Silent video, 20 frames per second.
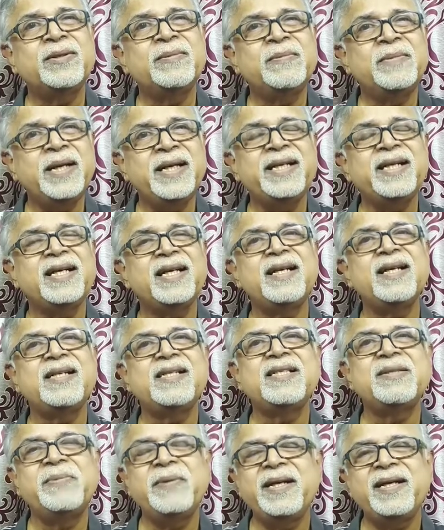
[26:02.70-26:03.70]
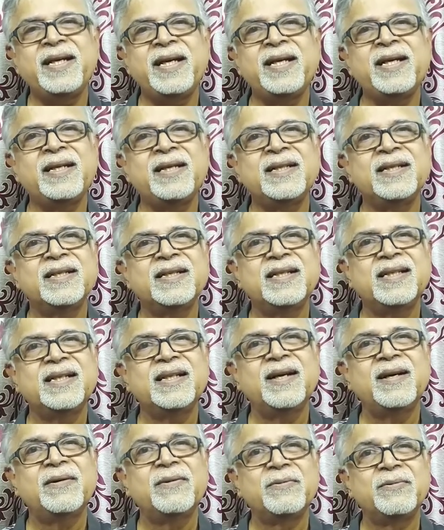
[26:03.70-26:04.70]
though medically speaking,
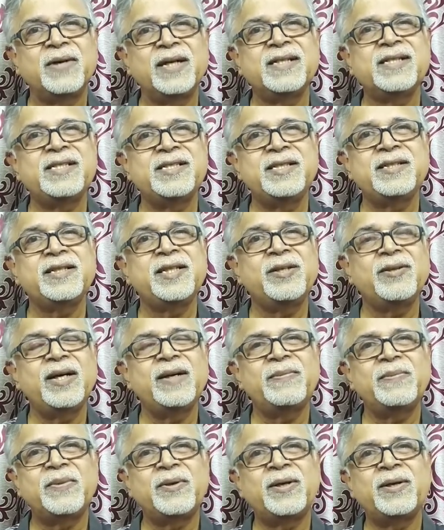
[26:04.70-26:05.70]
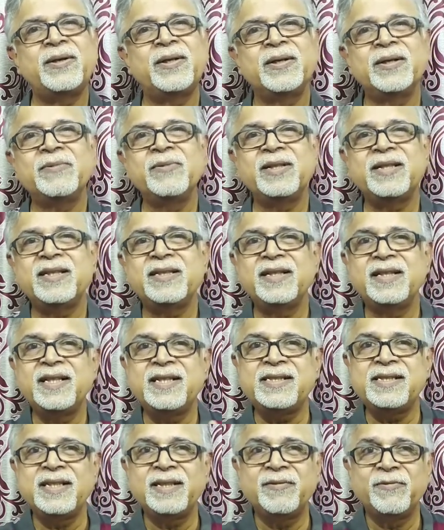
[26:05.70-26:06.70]
once you are born with
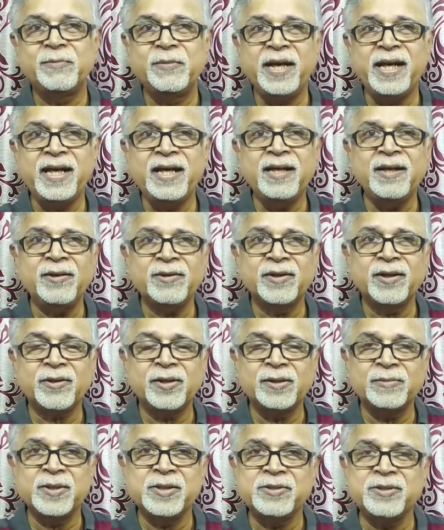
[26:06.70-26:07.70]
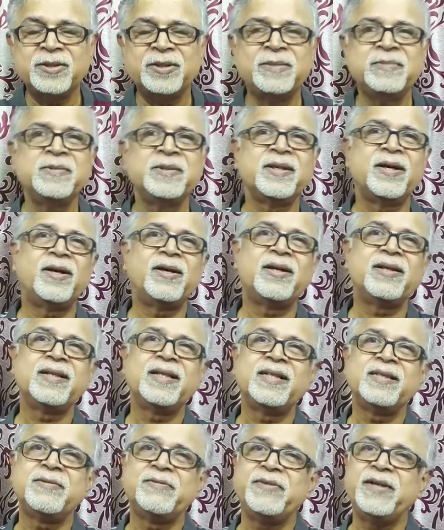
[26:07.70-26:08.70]
this male chromosomes or
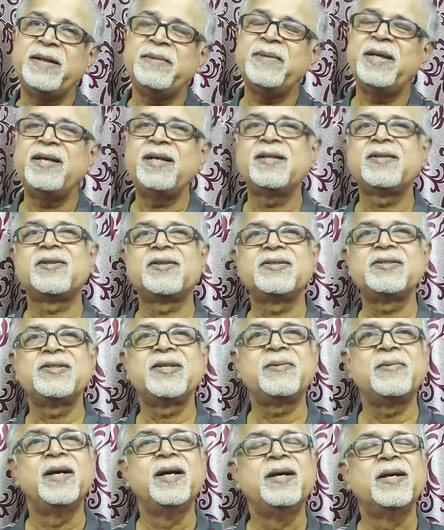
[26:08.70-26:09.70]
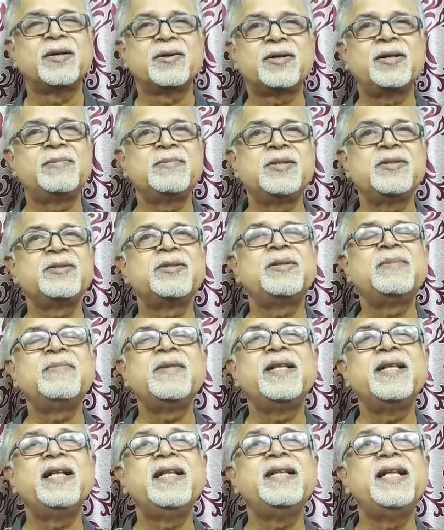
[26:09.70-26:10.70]
this female
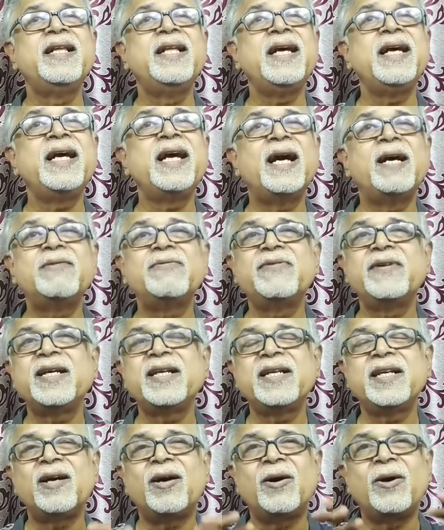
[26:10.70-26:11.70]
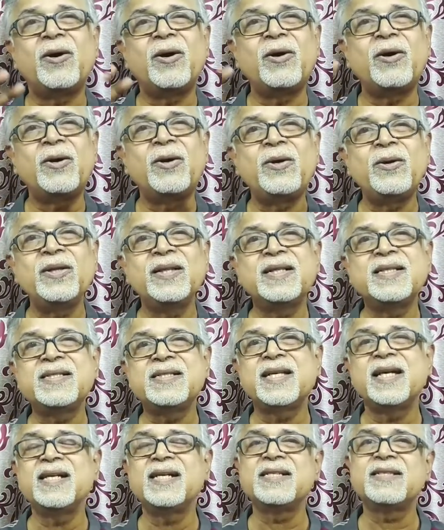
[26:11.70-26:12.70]
chromosome, they affect all the
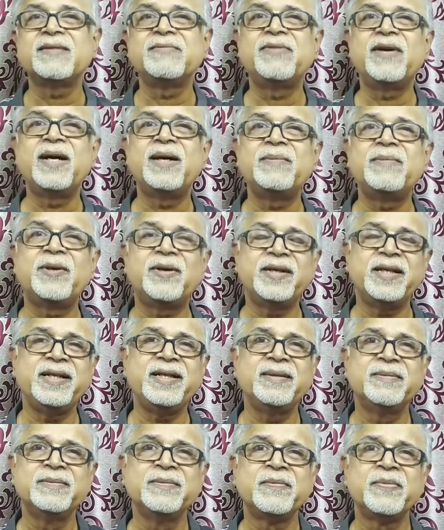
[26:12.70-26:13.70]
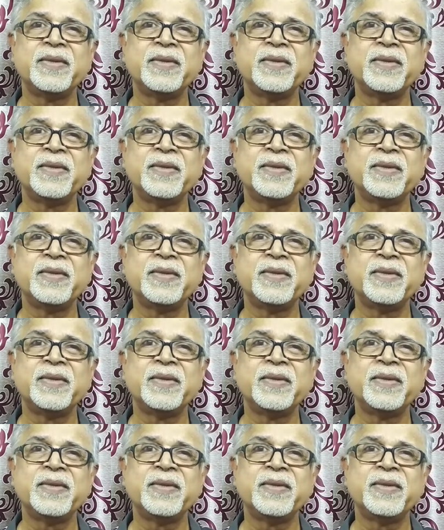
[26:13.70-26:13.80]
cells of our body.